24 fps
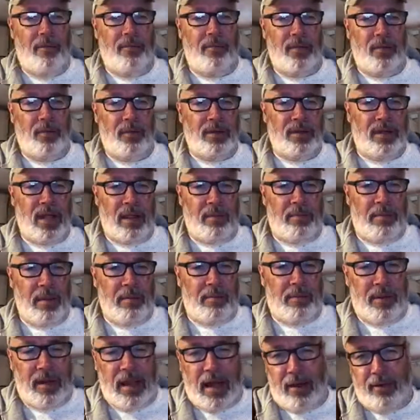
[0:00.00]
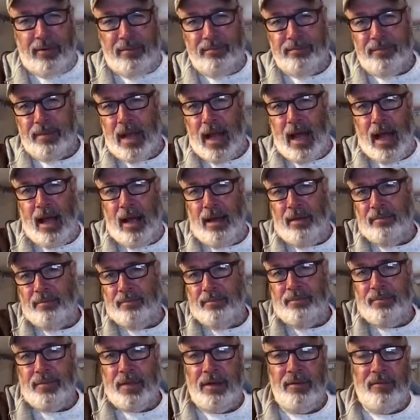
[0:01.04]
we take people out on
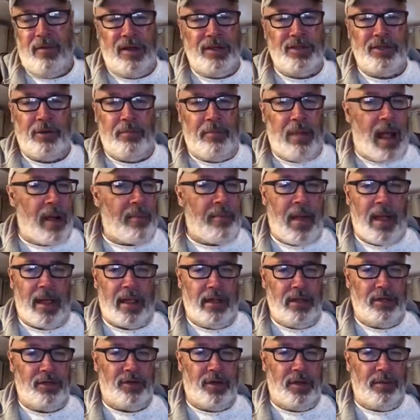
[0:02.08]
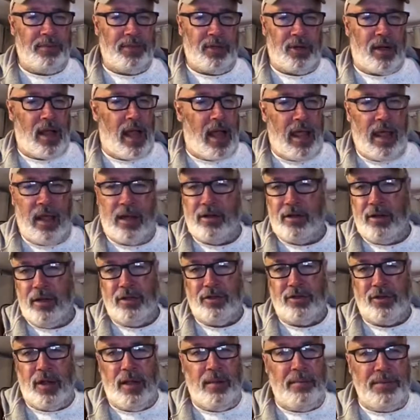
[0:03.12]
adventure backpacking trips or kayaking
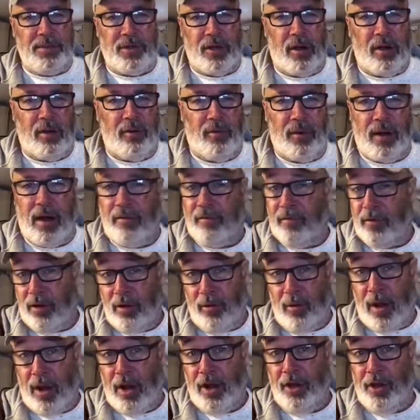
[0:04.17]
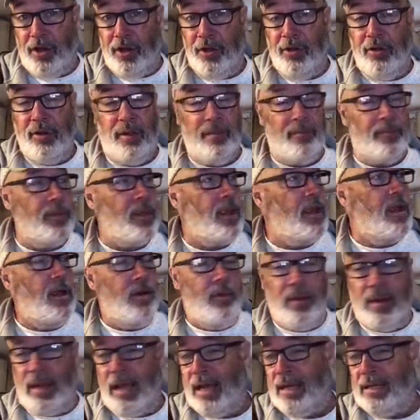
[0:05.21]
trips or whatever you want to do, and
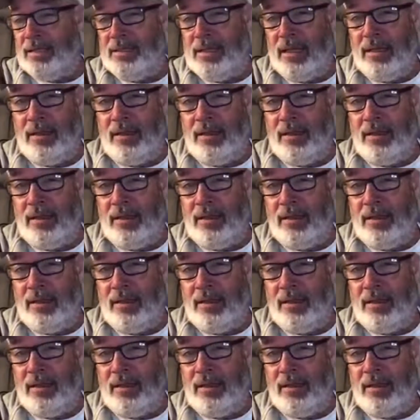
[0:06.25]
we kind of